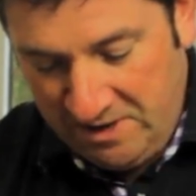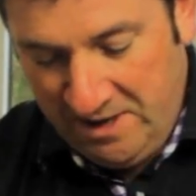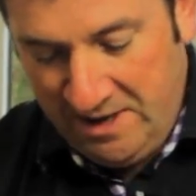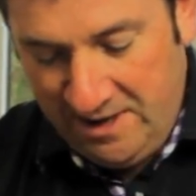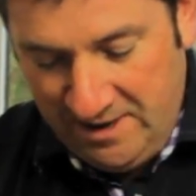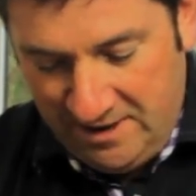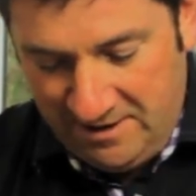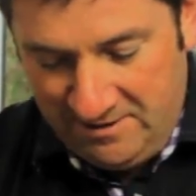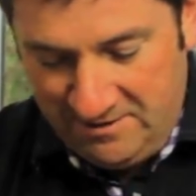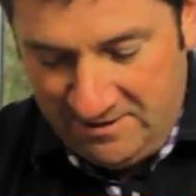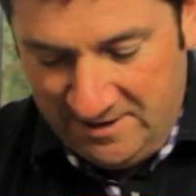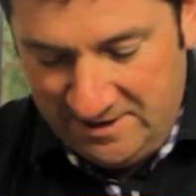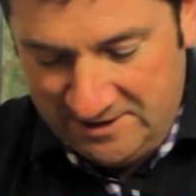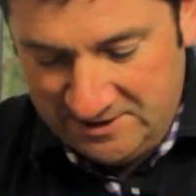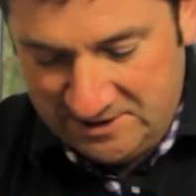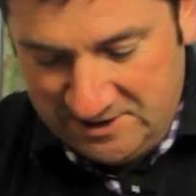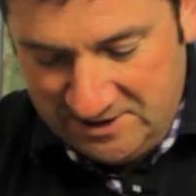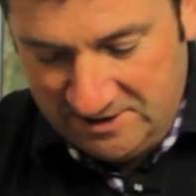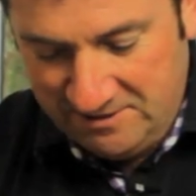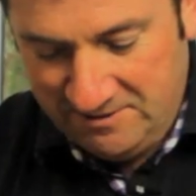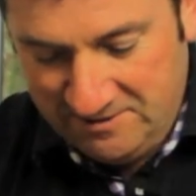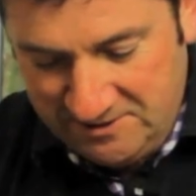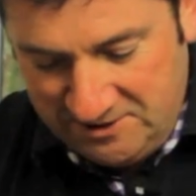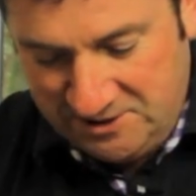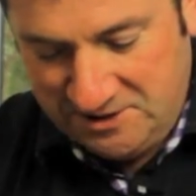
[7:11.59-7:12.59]
All right, so
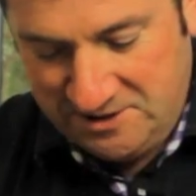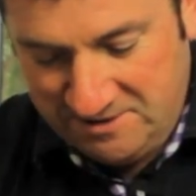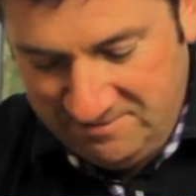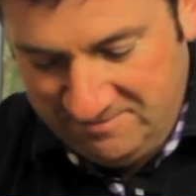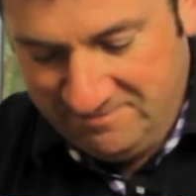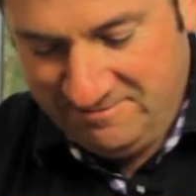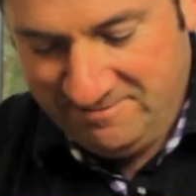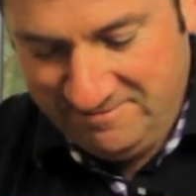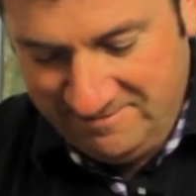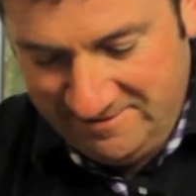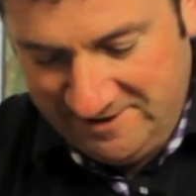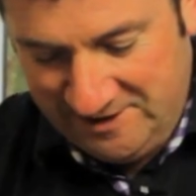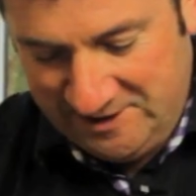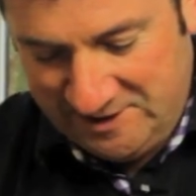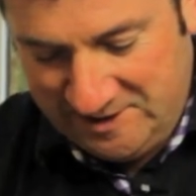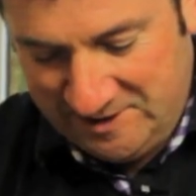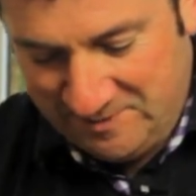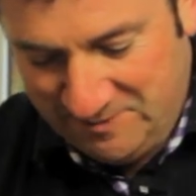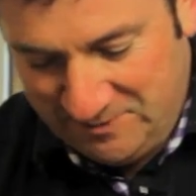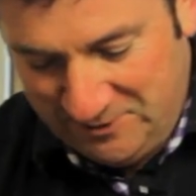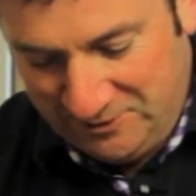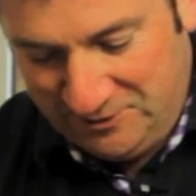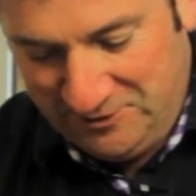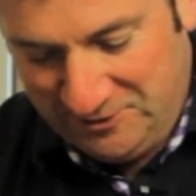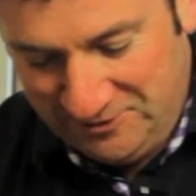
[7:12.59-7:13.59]
it's really
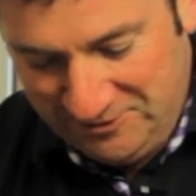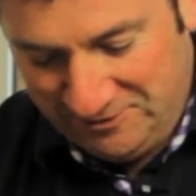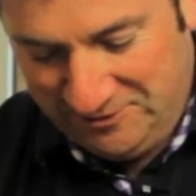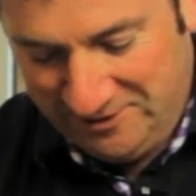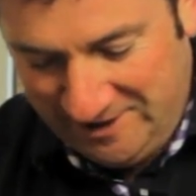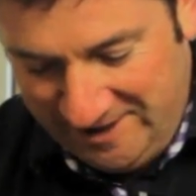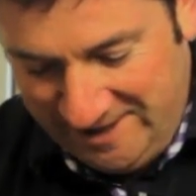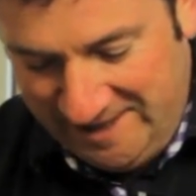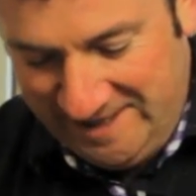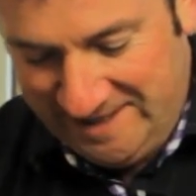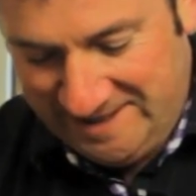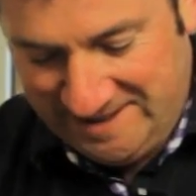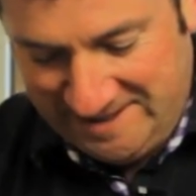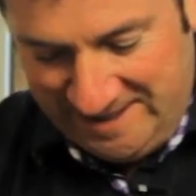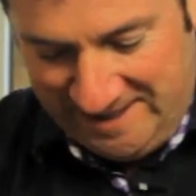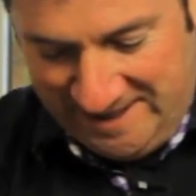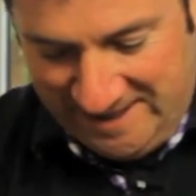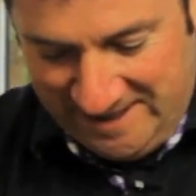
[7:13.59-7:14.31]
simple, really easy.